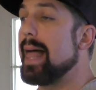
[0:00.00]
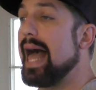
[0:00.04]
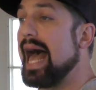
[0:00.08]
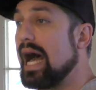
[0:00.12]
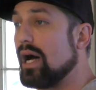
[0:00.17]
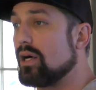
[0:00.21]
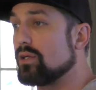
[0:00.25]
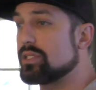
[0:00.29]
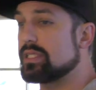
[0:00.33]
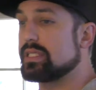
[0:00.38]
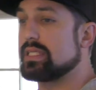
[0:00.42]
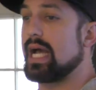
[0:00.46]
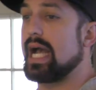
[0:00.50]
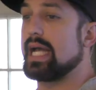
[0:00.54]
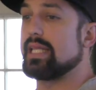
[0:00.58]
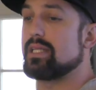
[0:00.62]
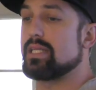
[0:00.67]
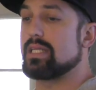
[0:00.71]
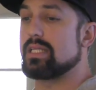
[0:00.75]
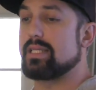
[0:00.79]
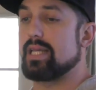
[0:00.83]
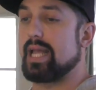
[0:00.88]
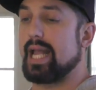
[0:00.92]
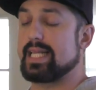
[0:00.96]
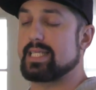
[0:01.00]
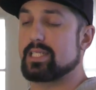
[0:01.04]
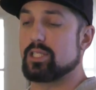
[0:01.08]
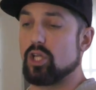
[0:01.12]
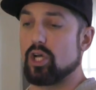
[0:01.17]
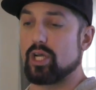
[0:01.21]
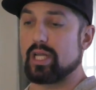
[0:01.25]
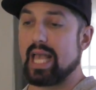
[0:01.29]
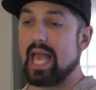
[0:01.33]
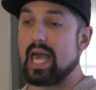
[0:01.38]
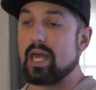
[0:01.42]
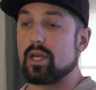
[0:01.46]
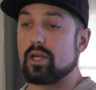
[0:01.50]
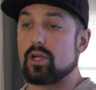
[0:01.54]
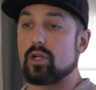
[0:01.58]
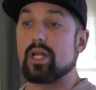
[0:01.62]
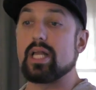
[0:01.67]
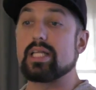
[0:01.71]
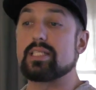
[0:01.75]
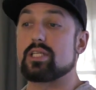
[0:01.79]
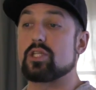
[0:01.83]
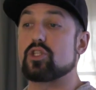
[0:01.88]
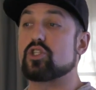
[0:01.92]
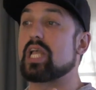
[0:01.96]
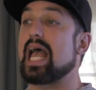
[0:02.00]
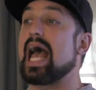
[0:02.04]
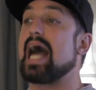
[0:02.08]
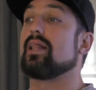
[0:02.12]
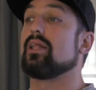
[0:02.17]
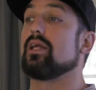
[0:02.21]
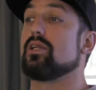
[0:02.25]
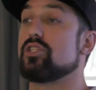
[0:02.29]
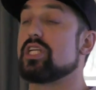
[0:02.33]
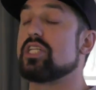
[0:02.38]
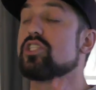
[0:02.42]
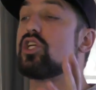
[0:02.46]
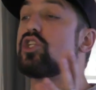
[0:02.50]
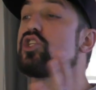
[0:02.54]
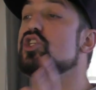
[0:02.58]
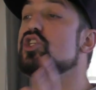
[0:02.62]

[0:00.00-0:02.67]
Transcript: outside the States. Look, editor, it's a challenge. It's a